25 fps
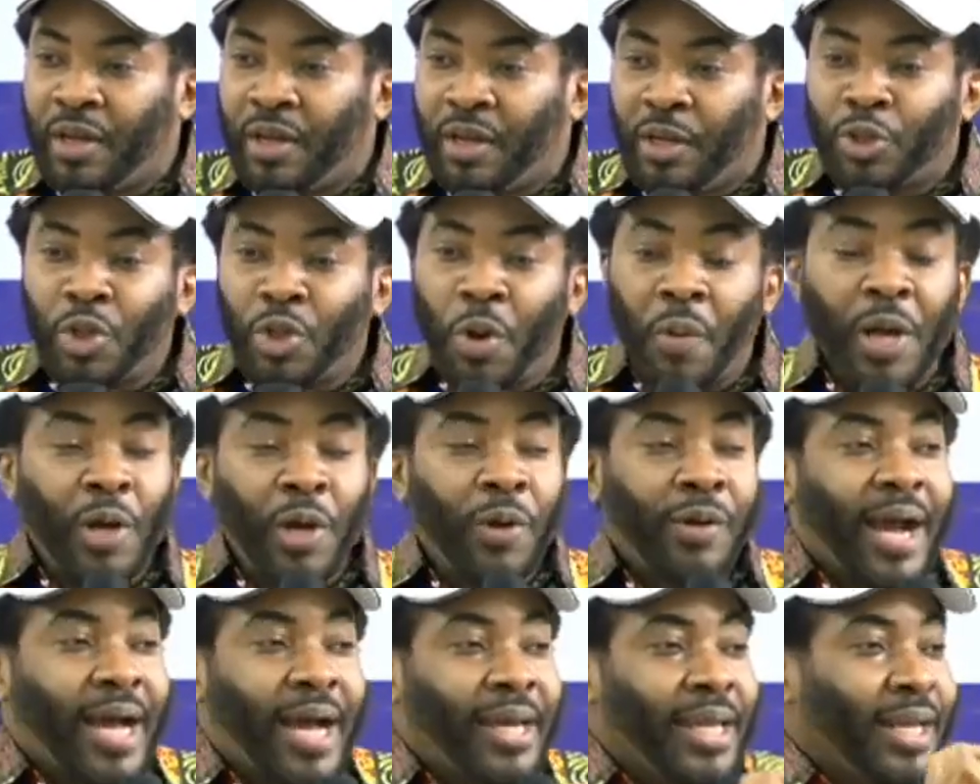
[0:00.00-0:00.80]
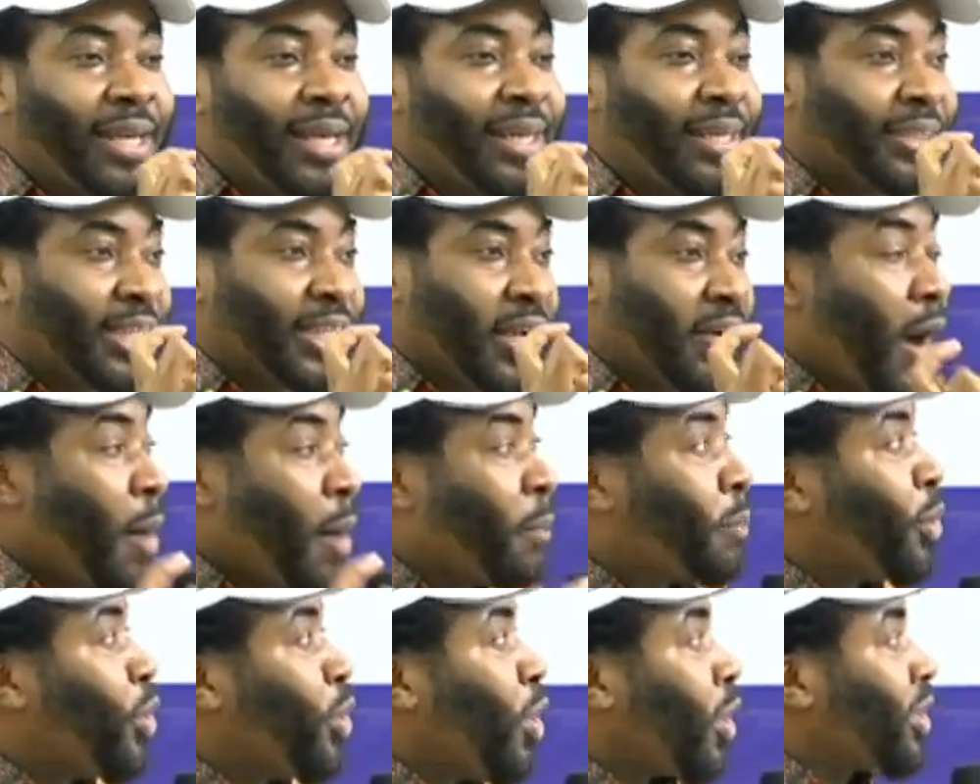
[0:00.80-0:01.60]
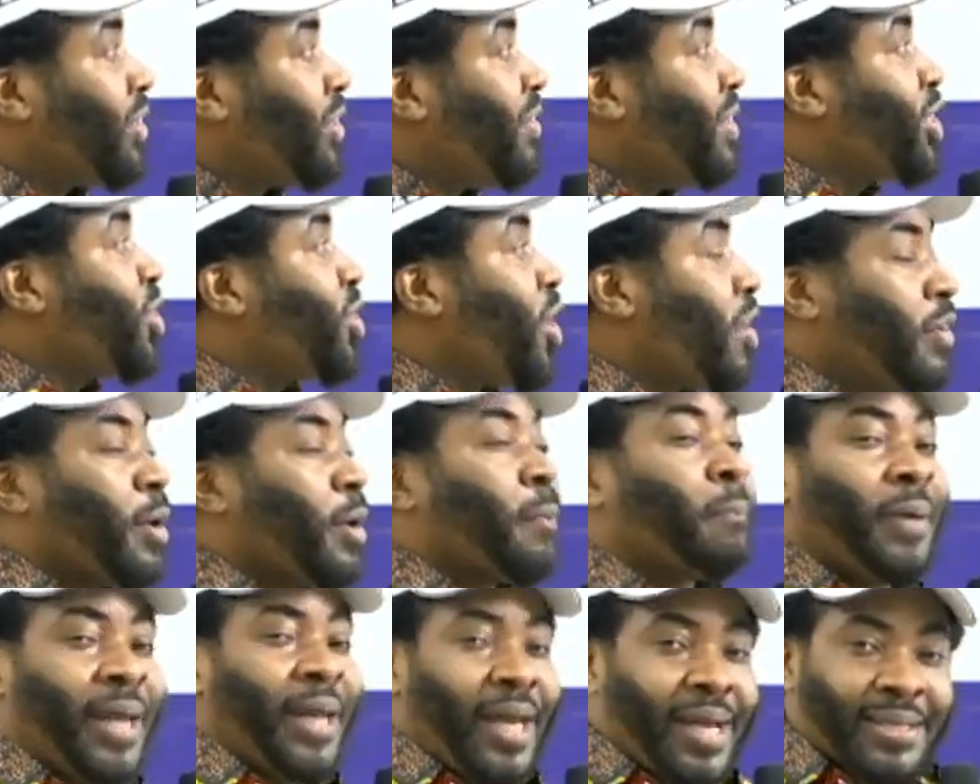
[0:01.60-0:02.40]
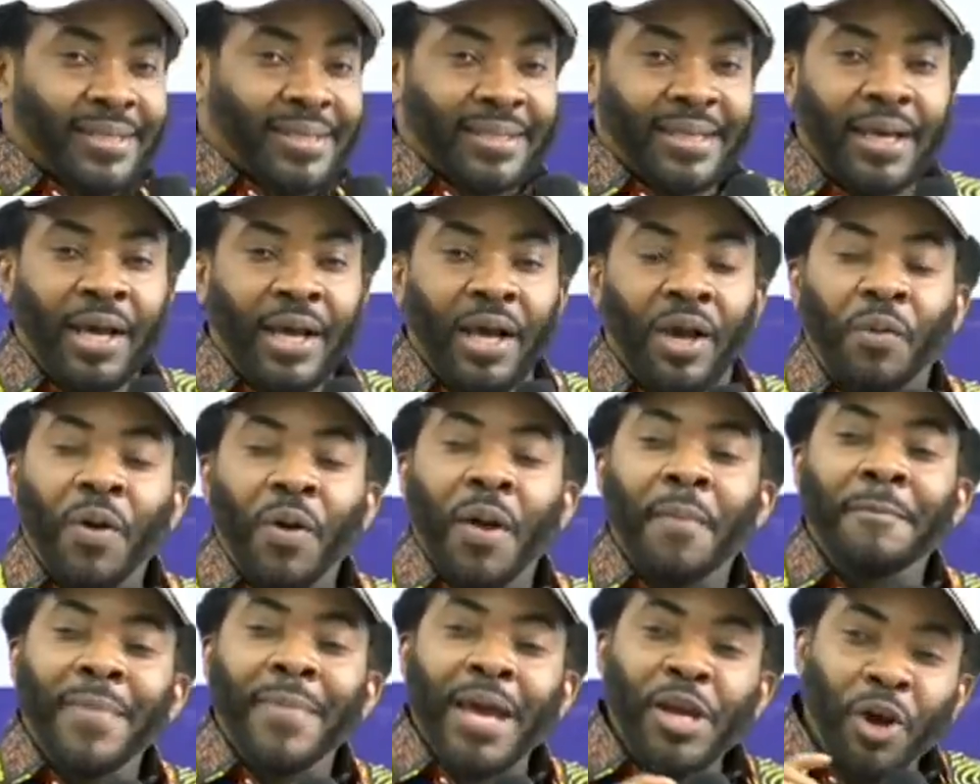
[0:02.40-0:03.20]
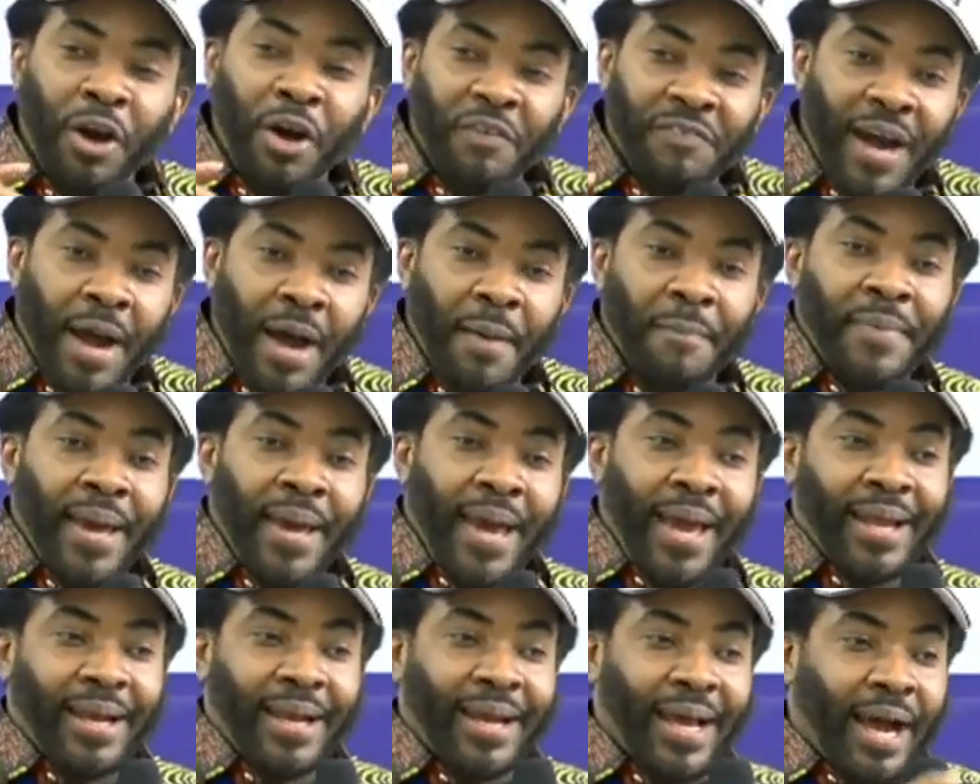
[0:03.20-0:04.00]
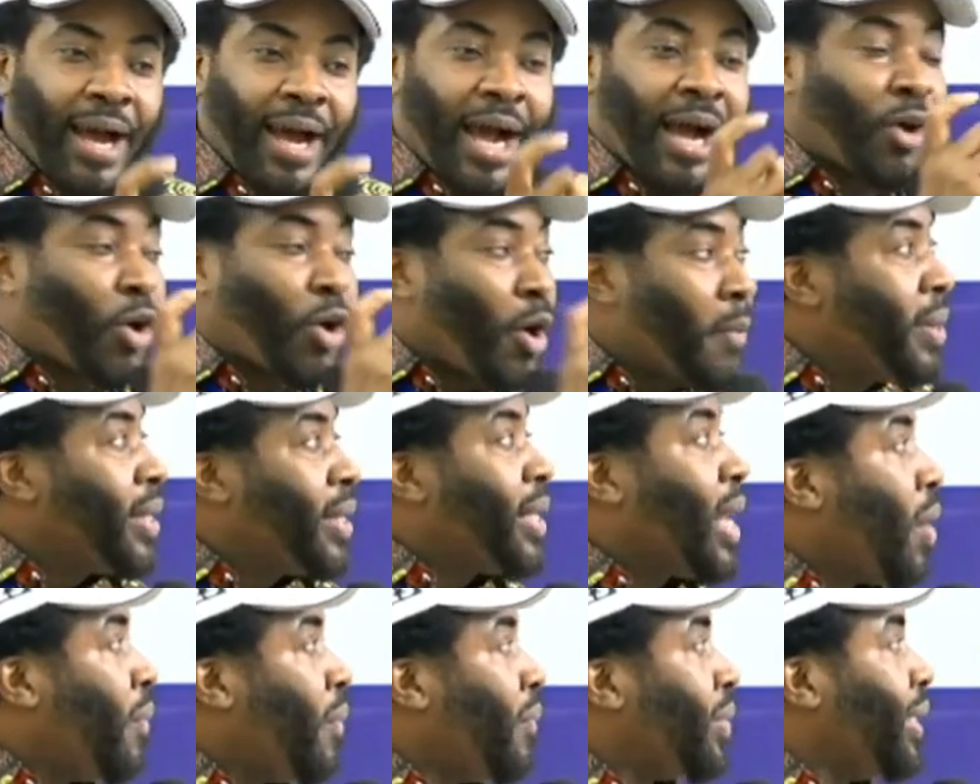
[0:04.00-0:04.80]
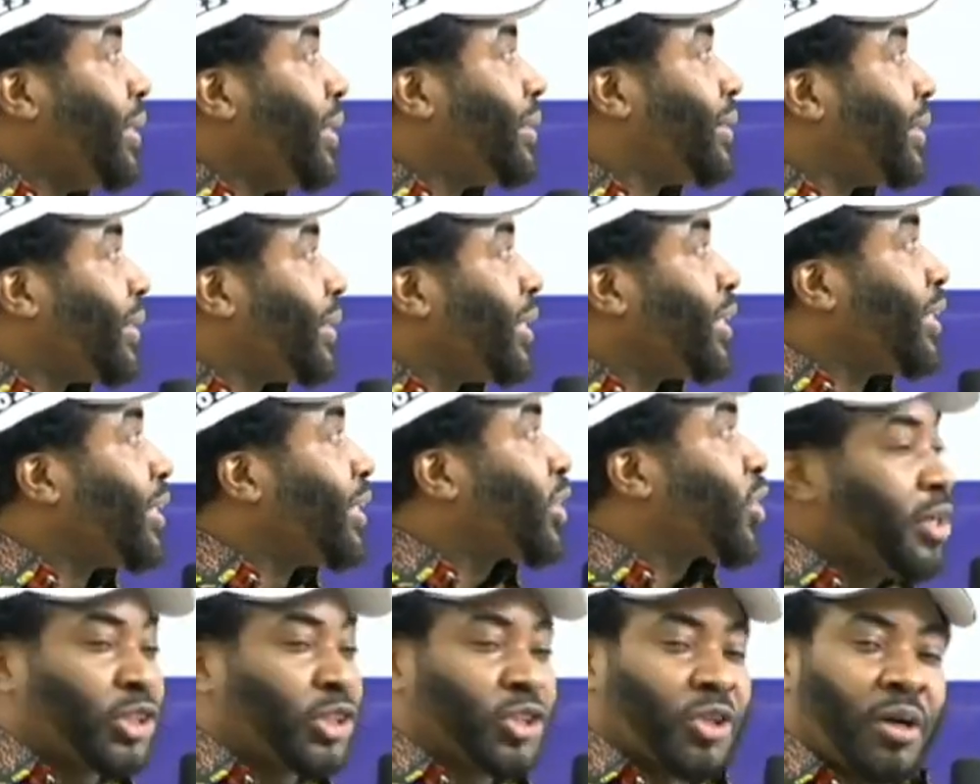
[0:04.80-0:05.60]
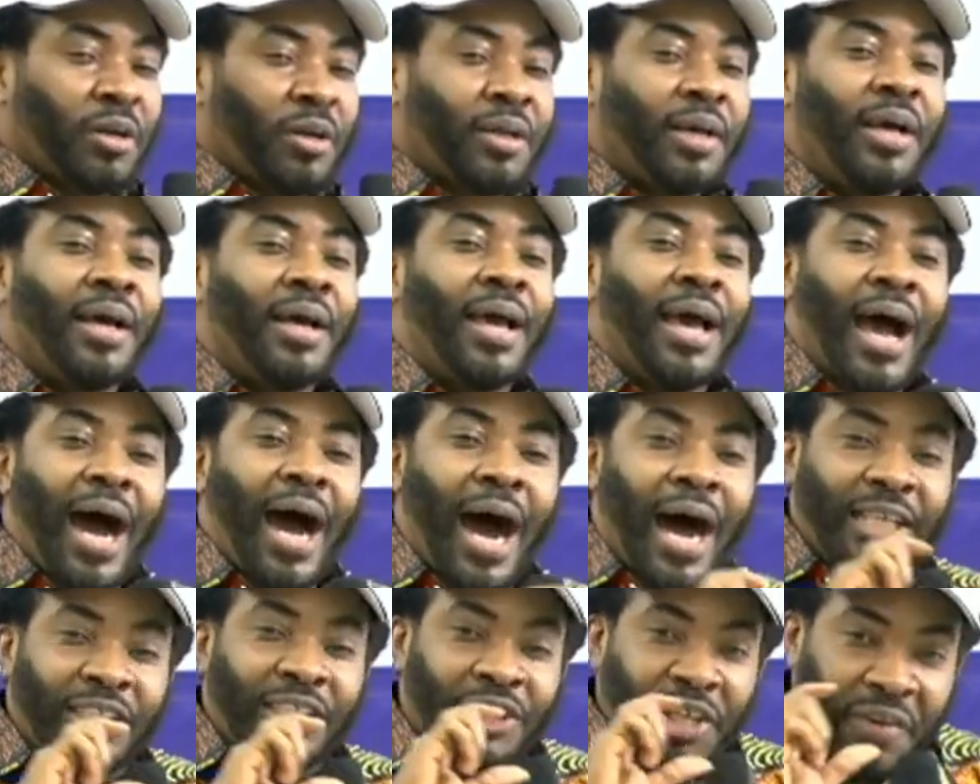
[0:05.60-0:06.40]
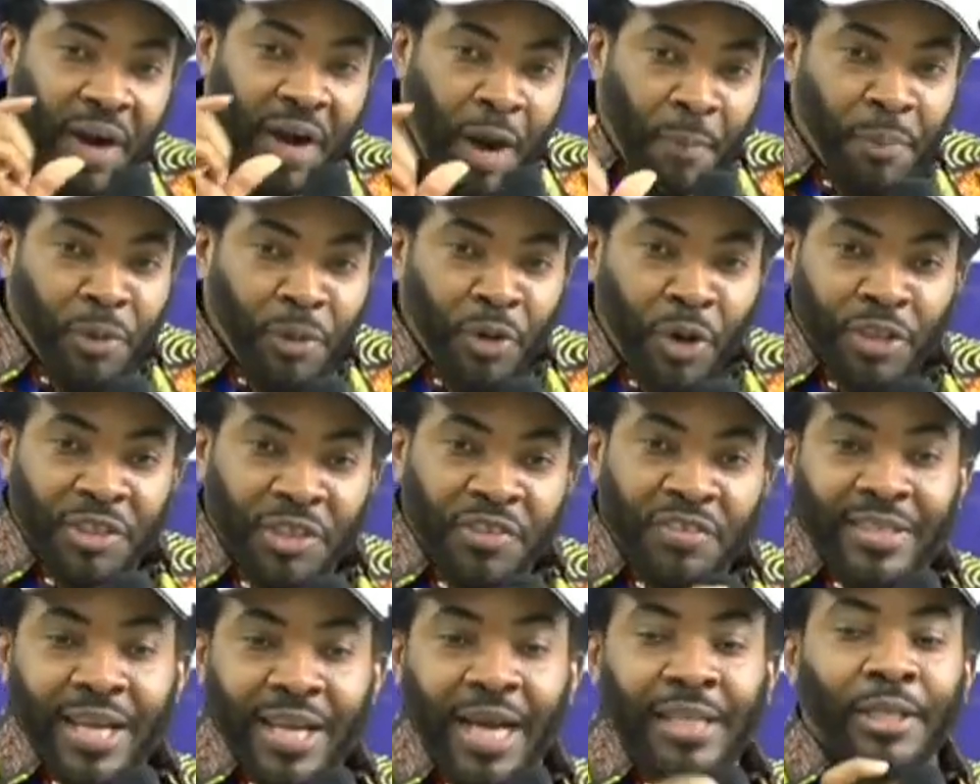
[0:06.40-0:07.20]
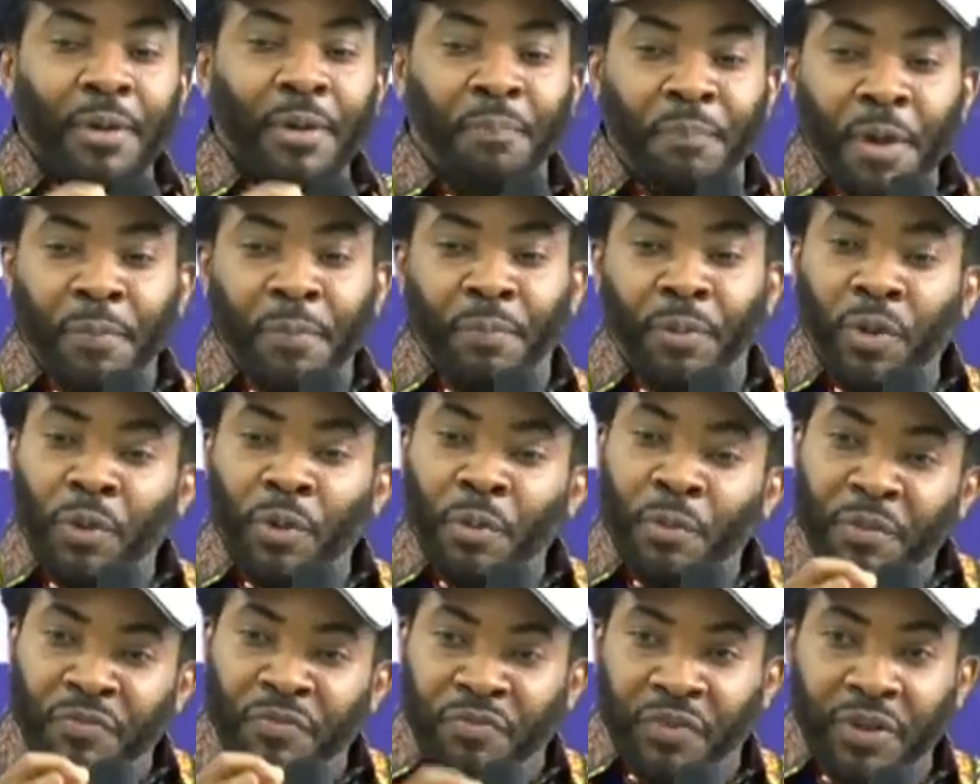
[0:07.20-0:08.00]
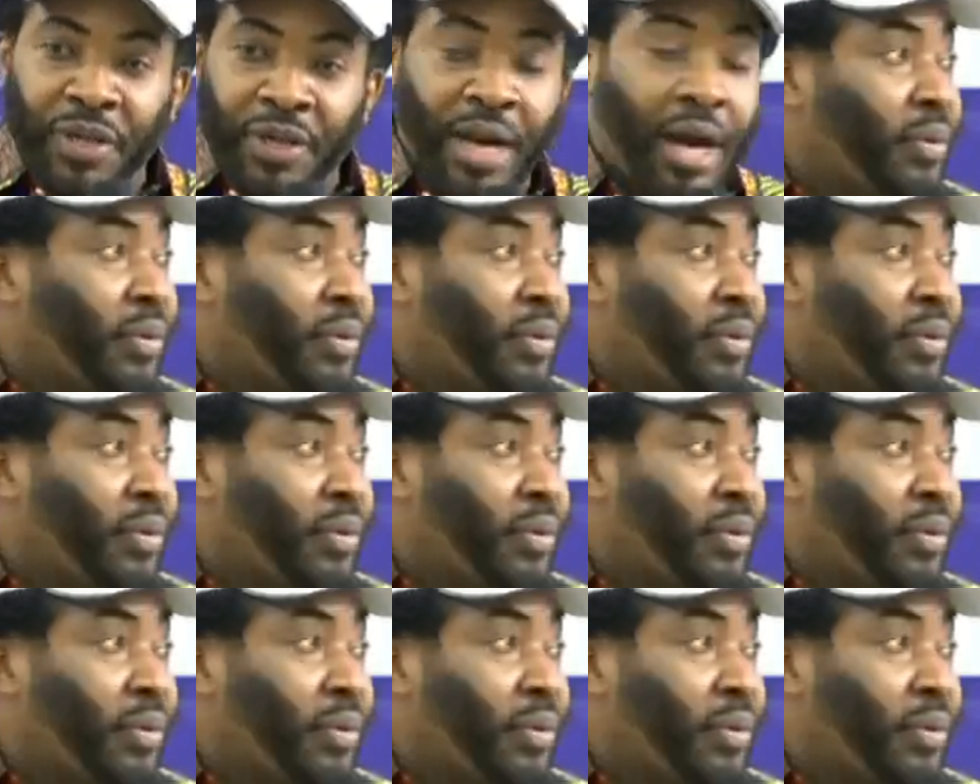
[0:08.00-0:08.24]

So when you look at the general productivity of a place, where many of our men are coming down with this disease condition, our general productivity as a people will be further